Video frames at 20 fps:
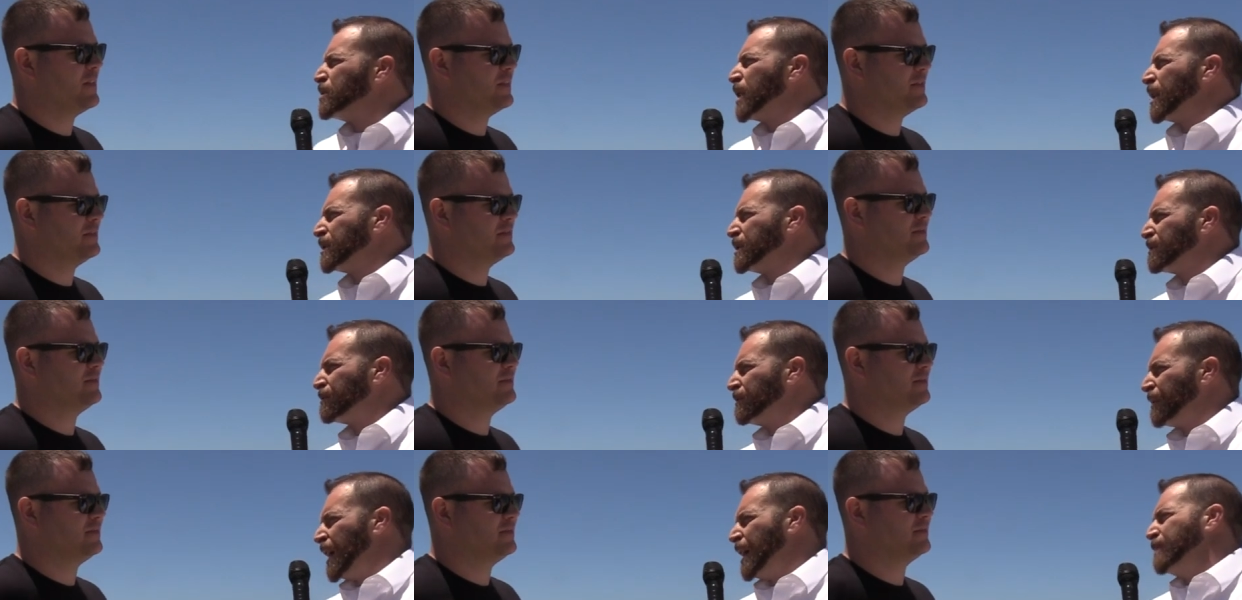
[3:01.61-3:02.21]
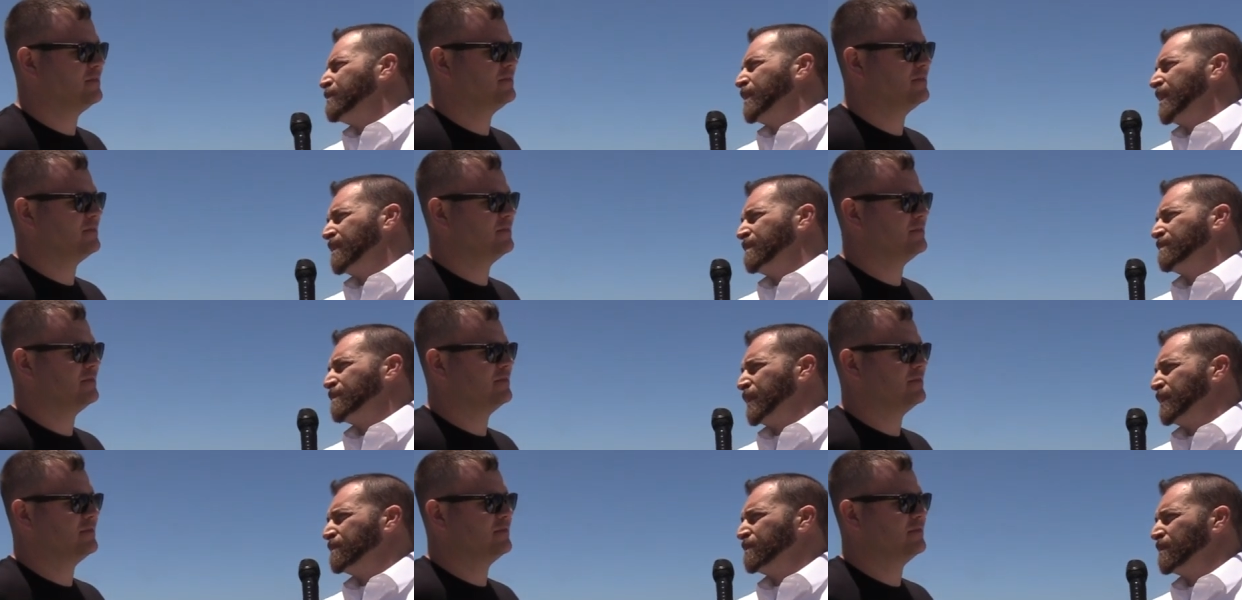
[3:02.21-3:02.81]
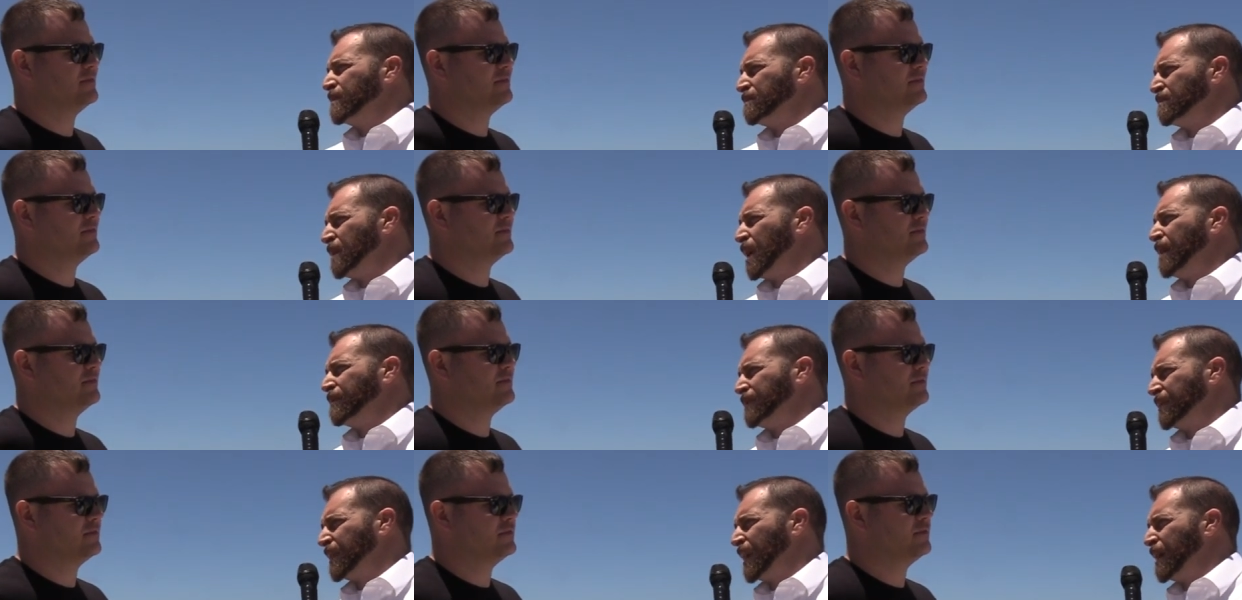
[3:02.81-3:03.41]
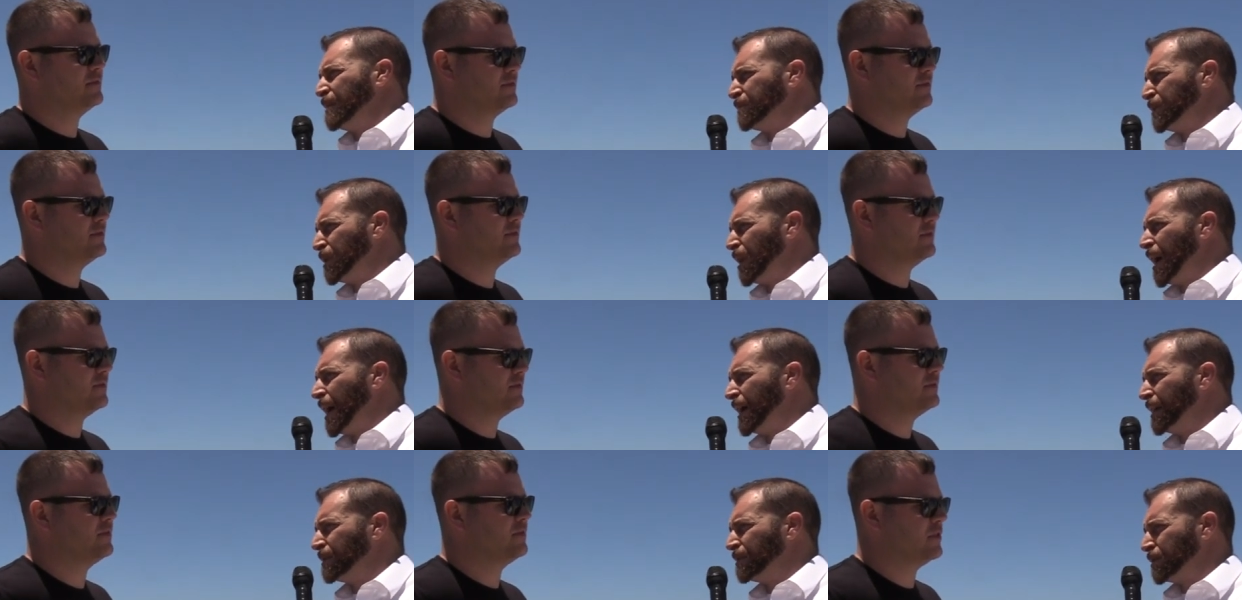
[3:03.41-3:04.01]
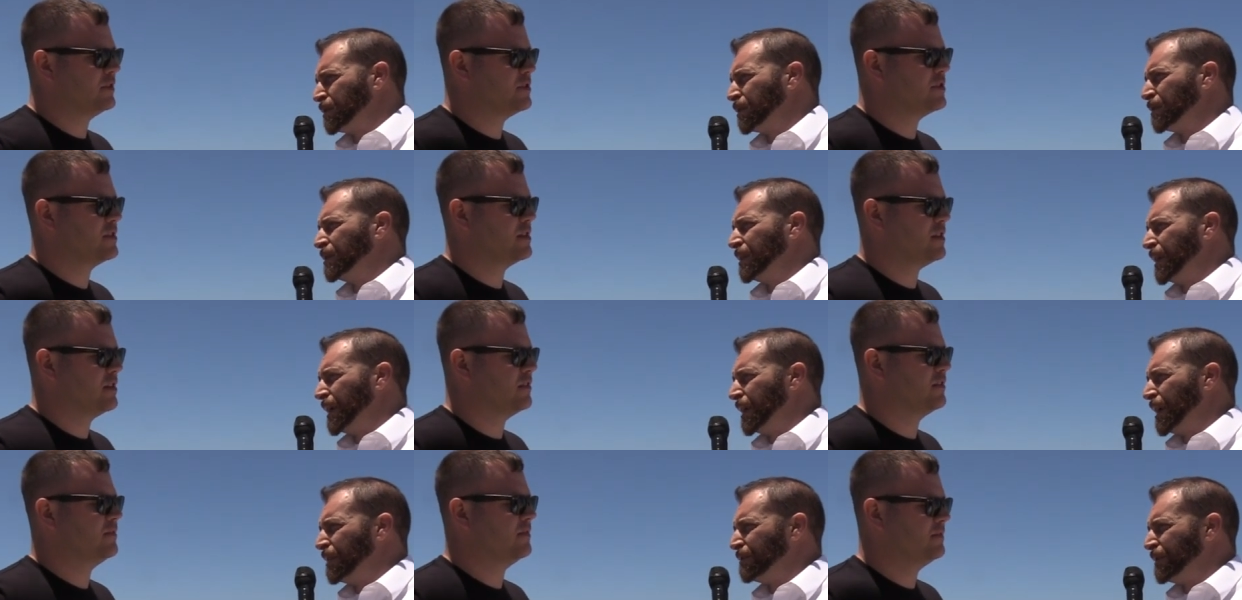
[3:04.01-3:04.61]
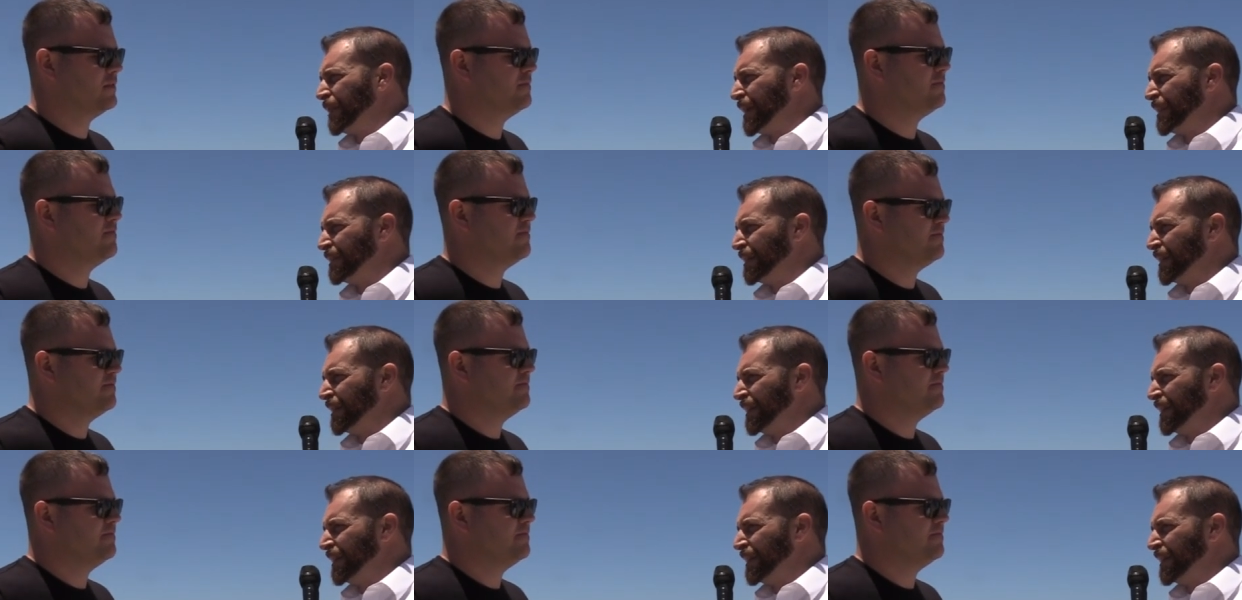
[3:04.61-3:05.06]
Speaker 1: justified, but but oftentimes not, and certainly enough that